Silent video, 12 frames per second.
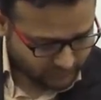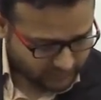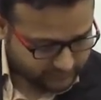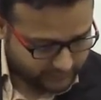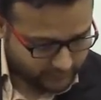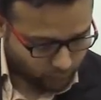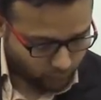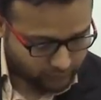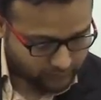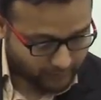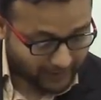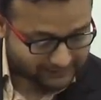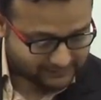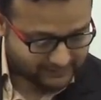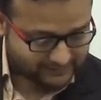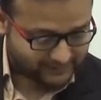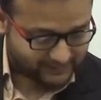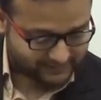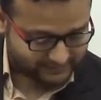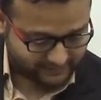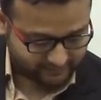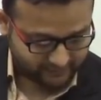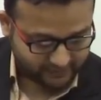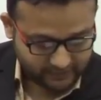they told the mass density is
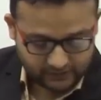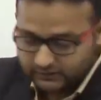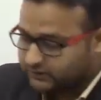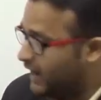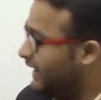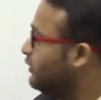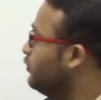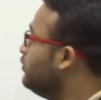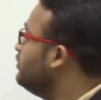given. I know